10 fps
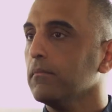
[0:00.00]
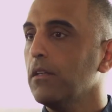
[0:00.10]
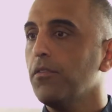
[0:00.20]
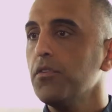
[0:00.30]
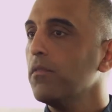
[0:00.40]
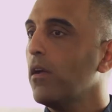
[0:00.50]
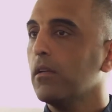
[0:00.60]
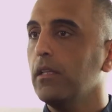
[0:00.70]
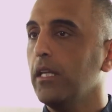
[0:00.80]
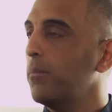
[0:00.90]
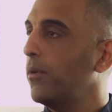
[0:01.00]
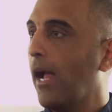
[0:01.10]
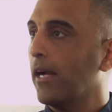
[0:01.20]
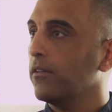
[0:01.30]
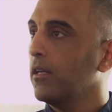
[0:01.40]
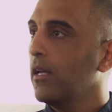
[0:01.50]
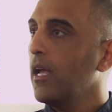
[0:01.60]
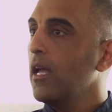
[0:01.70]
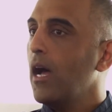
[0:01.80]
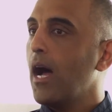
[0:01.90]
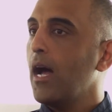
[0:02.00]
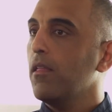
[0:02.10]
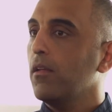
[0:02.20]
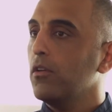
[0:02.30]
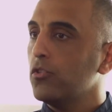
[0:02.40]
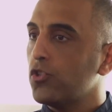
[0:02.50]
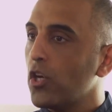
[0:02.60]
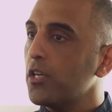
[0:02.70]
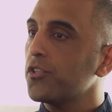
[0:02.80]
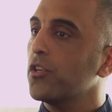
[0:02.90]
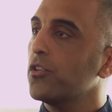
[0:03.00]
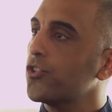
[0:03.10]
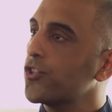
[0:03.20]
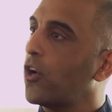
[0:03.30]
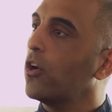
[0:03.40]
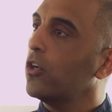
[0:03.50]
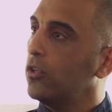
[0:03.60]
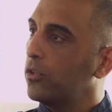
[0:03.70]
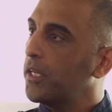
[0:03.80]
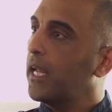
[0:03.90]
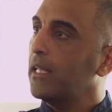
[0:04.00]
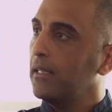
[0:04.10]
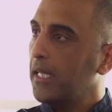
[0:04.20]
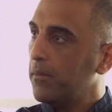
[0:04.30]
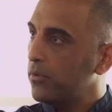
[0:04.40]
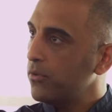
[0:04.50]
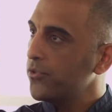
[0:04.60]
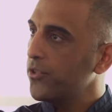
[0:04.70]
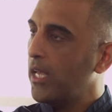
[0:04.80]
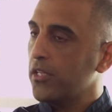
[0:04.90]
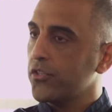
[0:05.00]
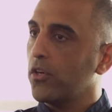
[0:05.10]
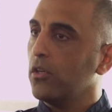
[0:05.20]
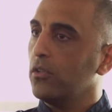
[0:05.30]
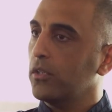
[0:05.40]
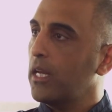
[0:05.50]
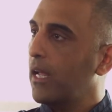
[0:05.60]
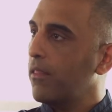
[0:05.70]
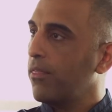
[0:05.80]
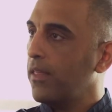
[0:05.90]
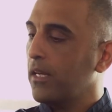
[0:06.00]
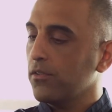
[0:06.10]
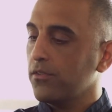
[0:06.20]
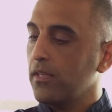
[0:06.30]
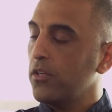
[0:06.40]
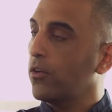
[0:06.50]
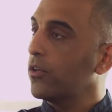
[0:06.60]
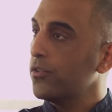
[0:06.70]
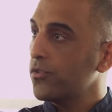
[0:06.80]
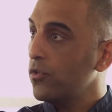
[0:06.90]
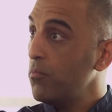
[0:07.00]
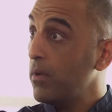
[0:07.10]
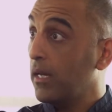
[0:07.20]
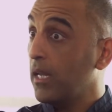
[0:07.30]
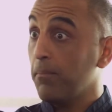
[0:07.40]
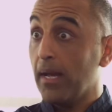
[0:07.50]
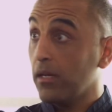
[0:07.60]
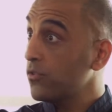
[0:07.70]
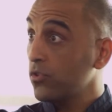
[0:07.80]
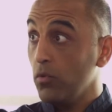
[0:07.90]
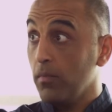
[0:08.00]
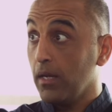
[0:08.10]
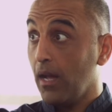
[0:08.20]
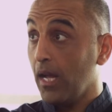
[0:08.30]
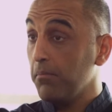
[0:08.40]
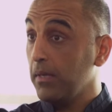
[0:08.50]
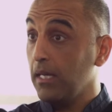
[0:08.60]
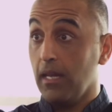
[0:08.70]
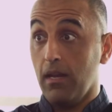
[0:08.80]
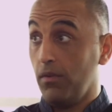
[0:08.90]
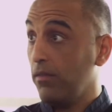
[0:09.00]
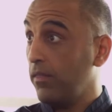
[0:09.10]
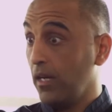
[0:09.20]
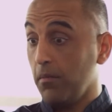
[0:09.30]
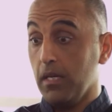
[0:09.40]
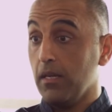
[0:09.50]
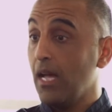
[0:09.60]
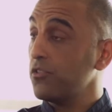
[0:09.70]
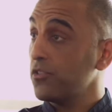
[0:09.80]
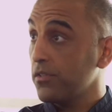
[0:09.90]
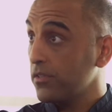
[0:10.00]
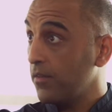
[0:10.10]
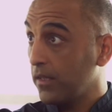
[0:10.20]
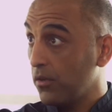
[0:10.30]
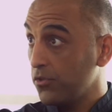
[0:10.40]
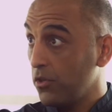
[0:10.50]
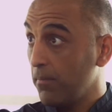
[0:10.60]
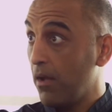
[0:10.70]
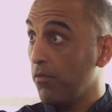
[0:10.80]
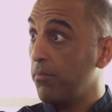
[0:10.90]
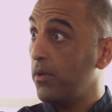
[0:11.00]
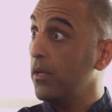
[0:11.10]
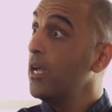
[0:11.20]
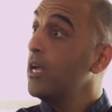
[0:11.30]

First of all, clean up your act. Just start looking at labels and start looking at things that you're consuming. And by consuming, I mean everything. I mean, not just the stuff that goes in your mouth, but